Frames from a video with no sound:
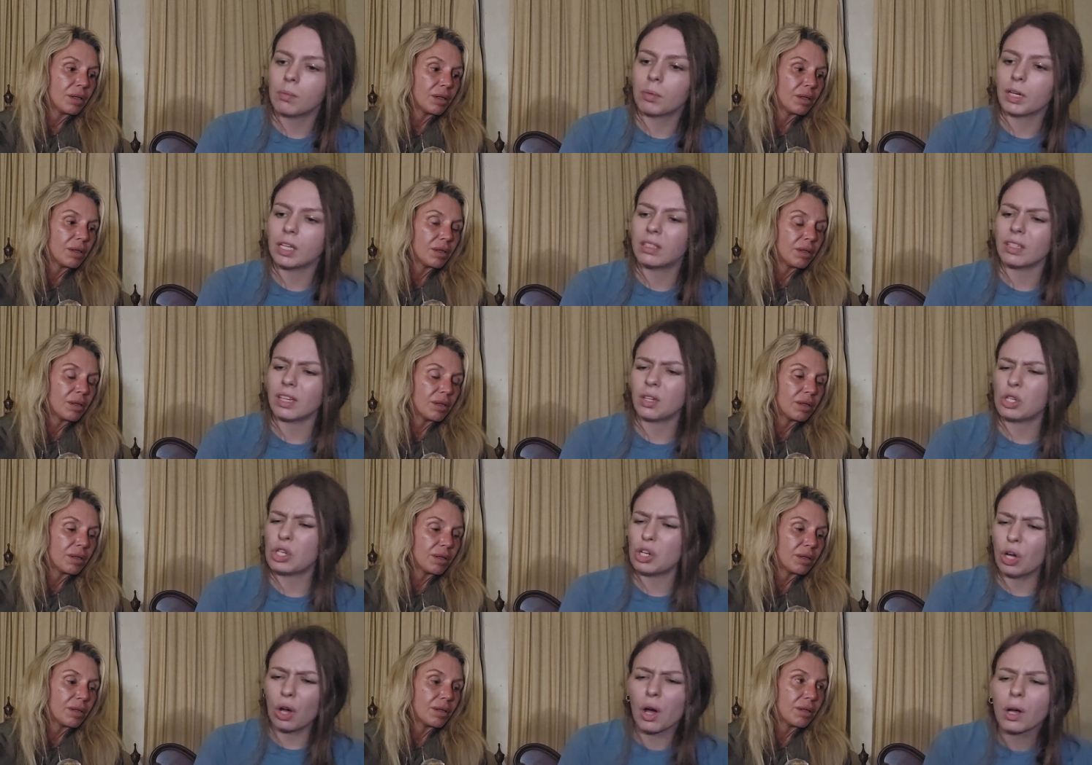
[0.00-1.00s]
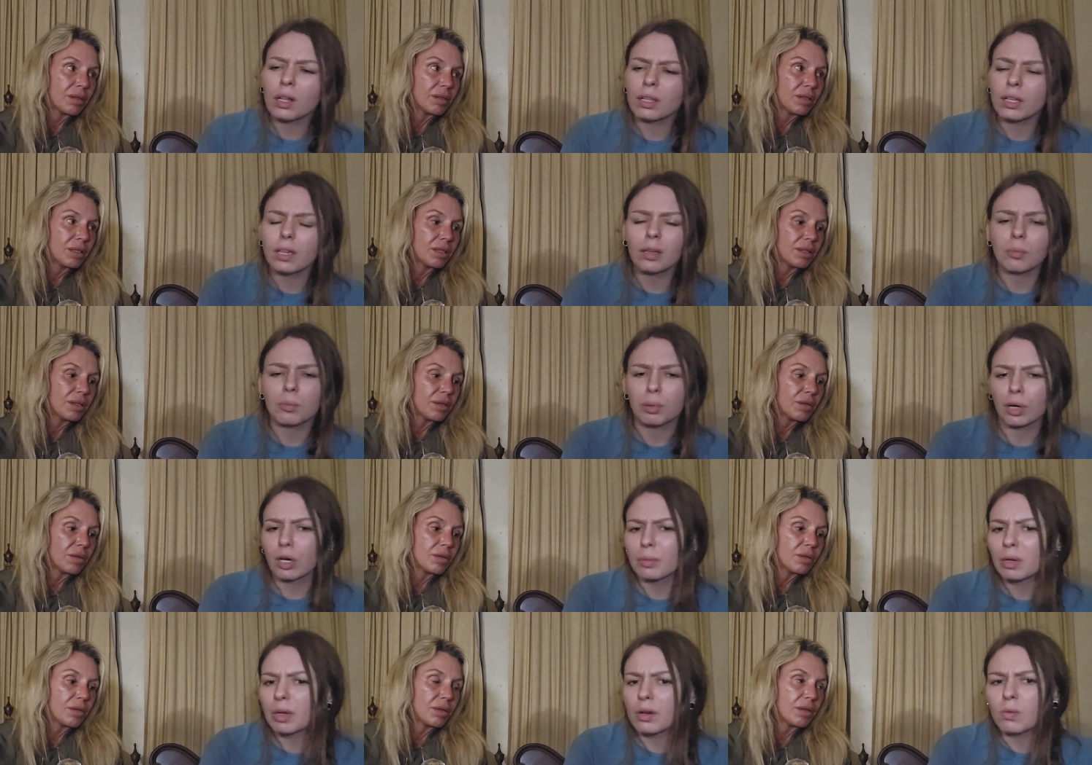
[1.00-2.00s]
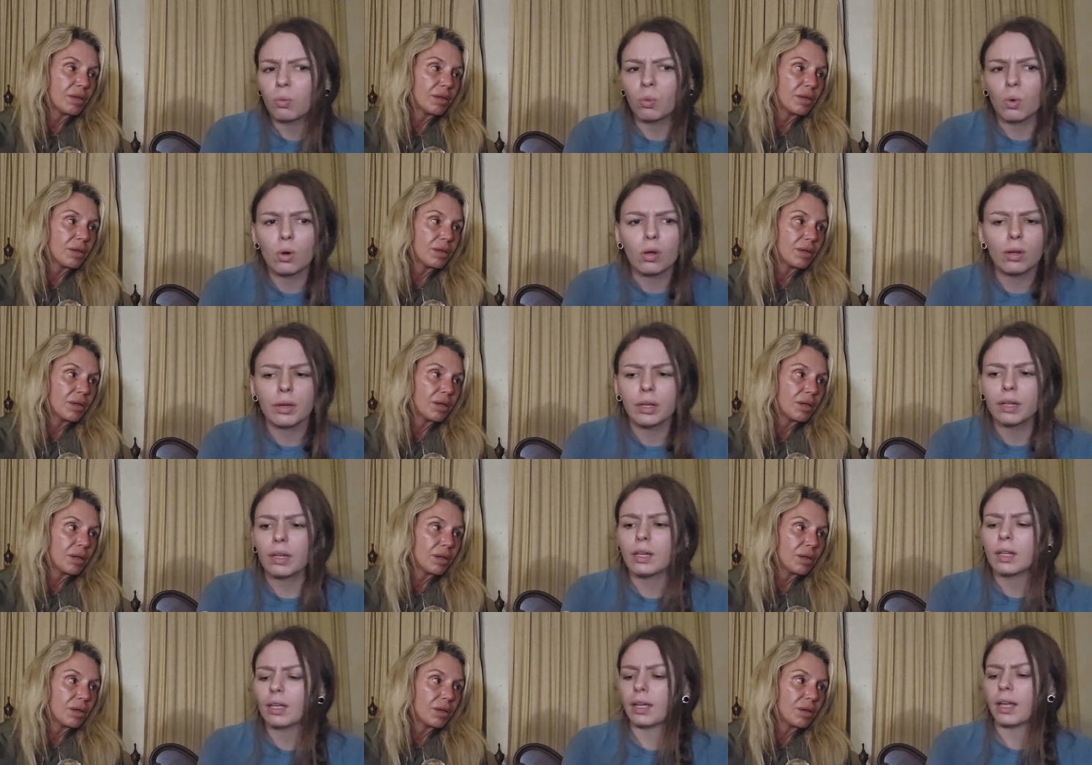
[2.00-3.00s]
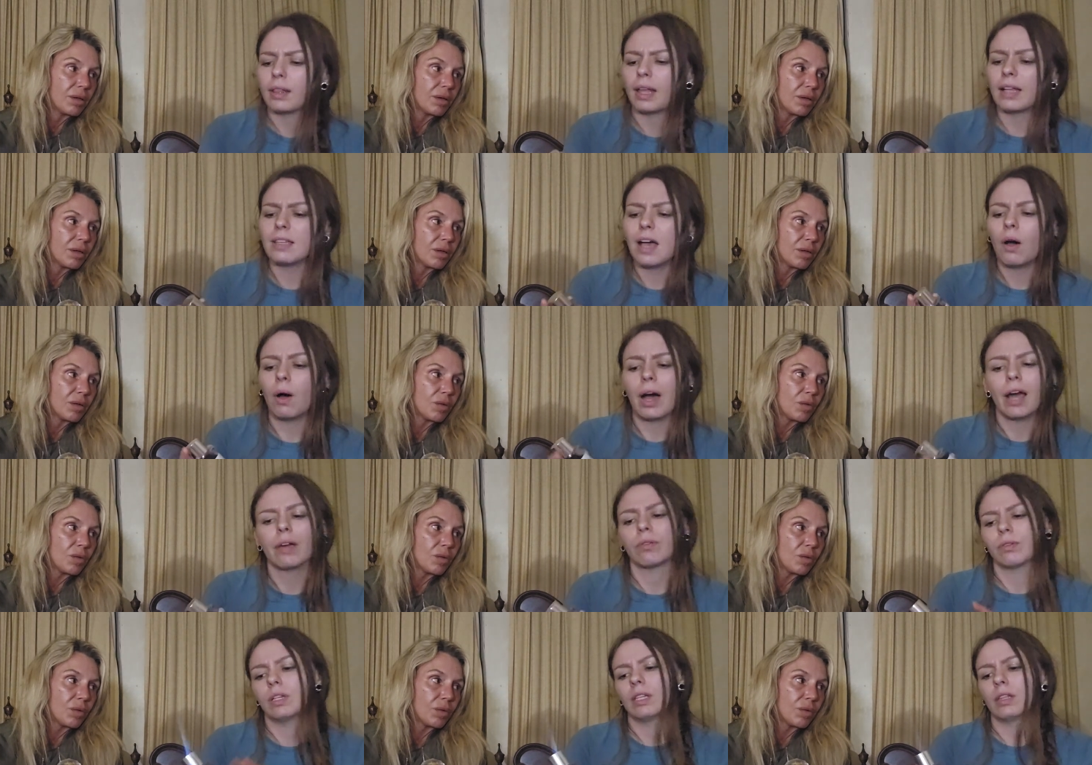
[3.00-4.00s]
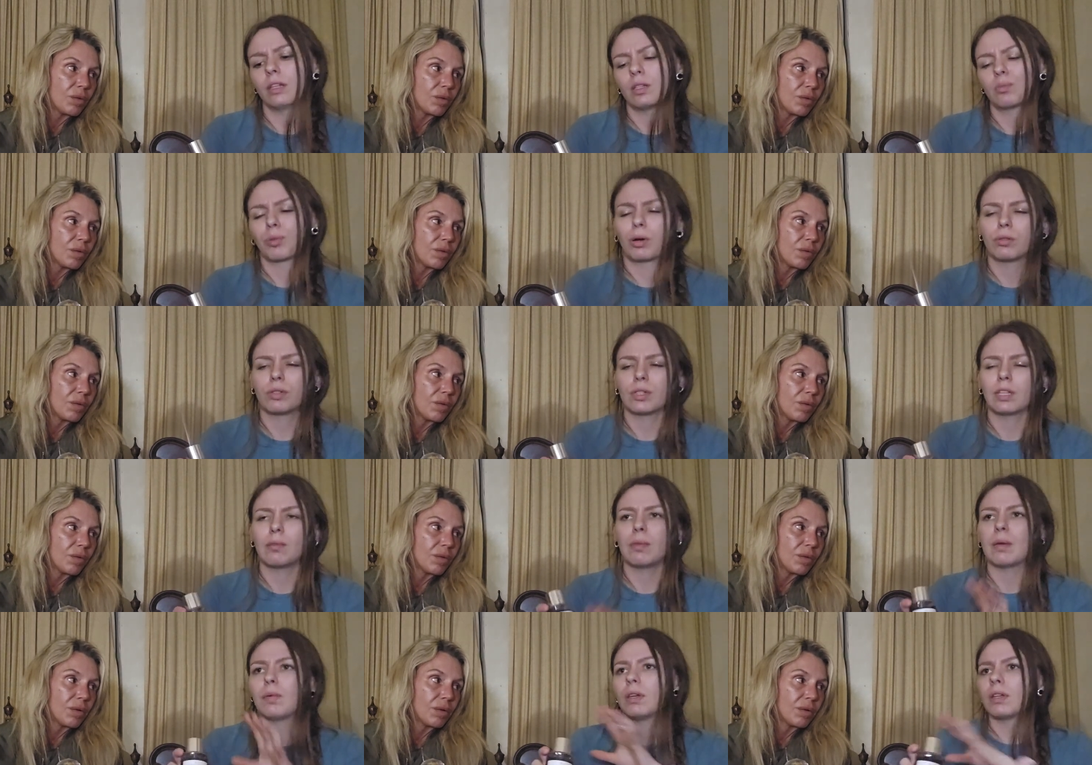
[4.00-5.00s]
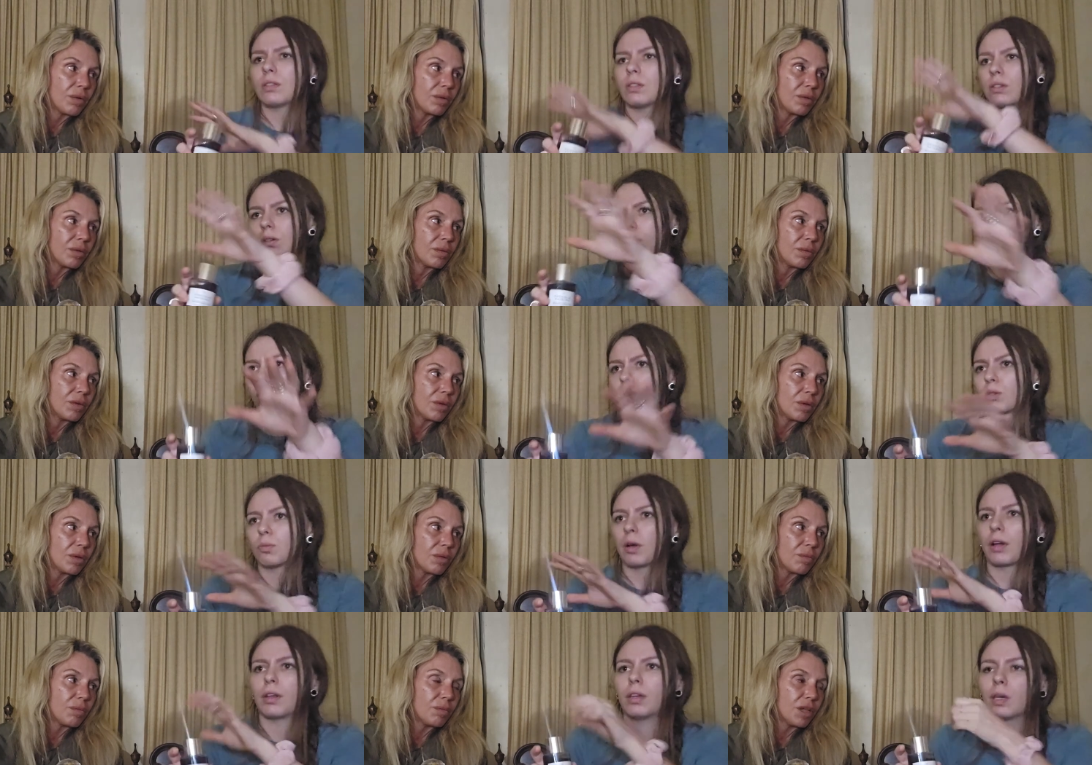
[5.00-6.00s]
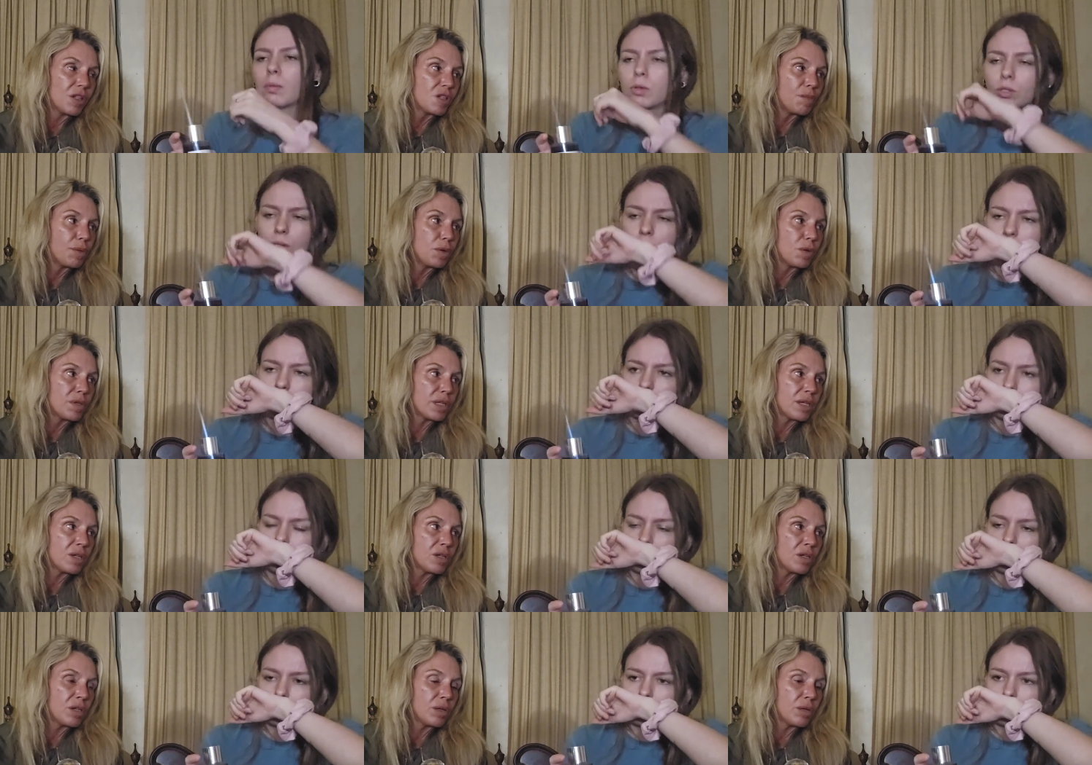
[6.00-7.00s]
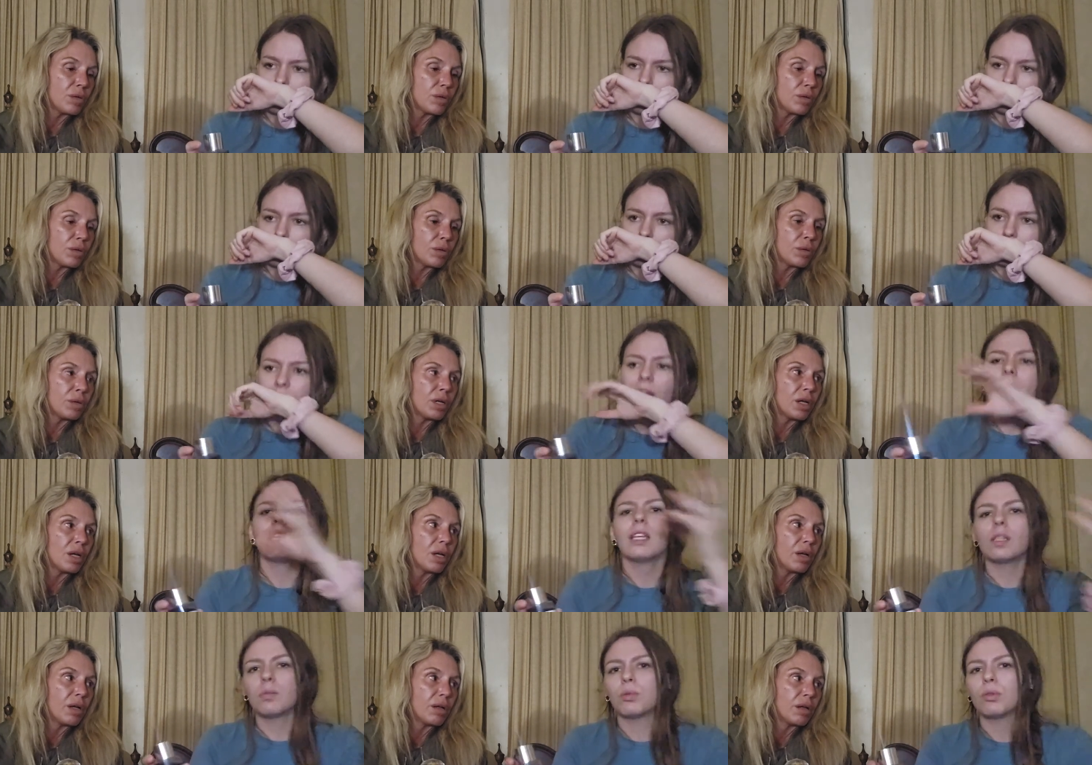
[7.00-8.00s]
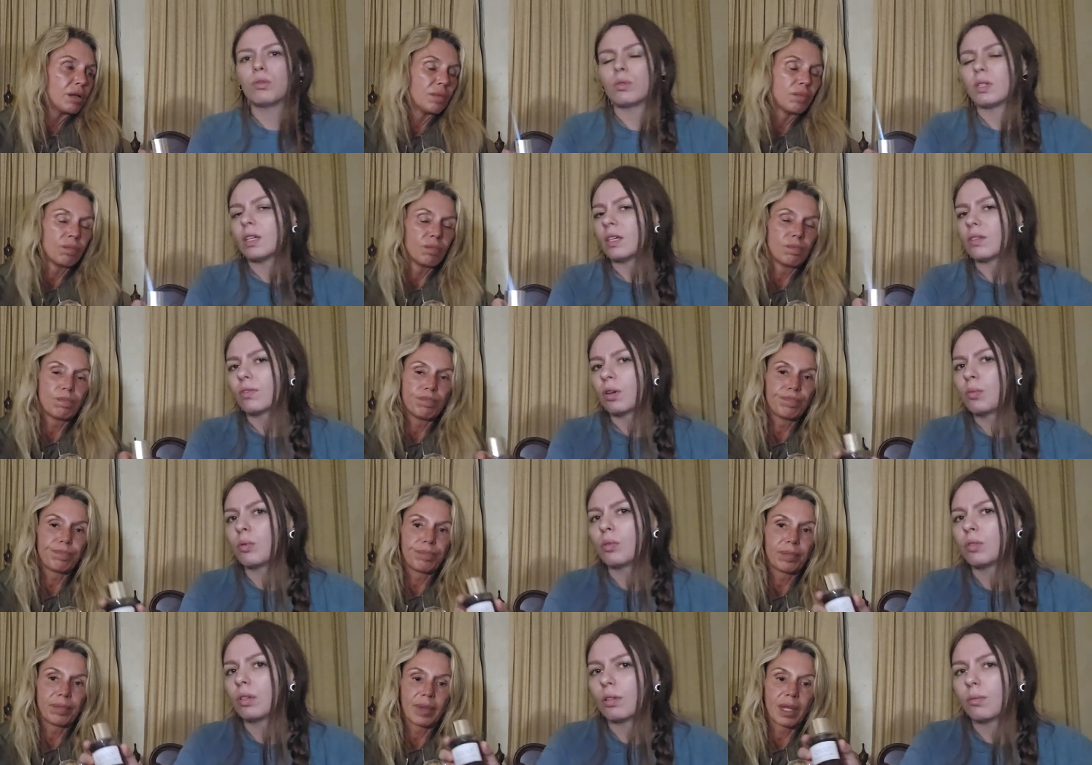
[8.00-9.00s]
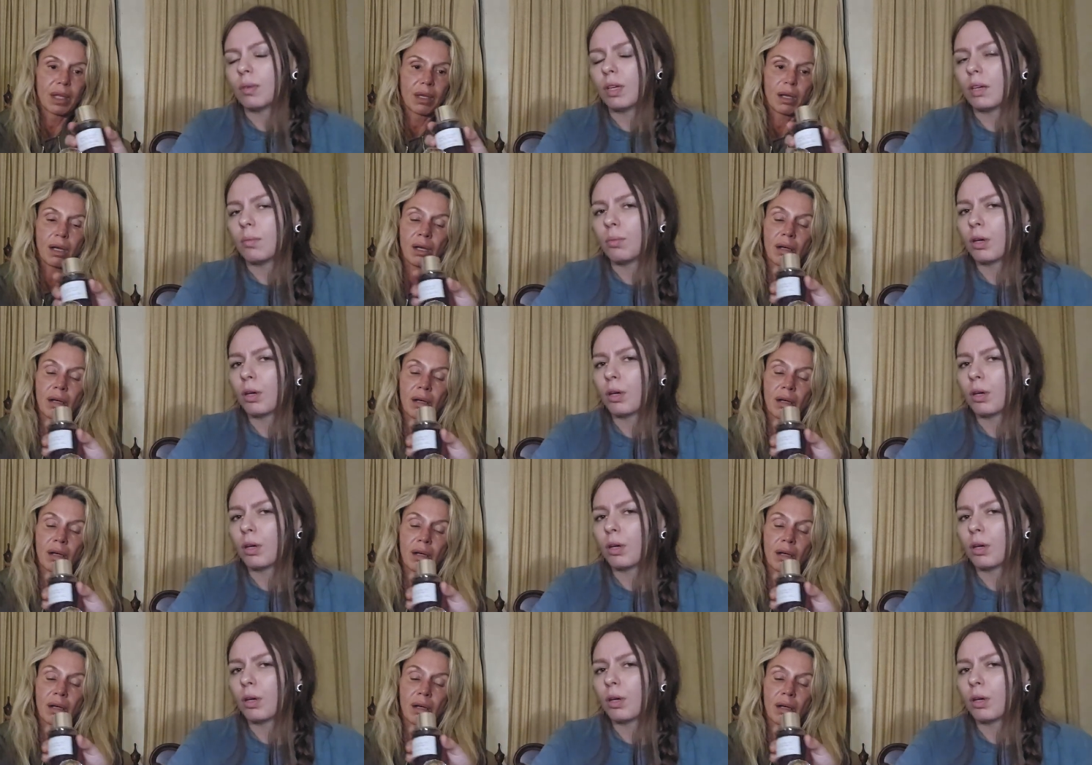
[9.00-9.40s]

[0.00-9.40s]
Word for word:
Speaker 1: but it's like chocolate, bourbon, wood. Eh, that's how I read this personally. Maybe it's y'all's body chemistry. It's boozy to you. It is boozy. It's very boozy to me. Oh,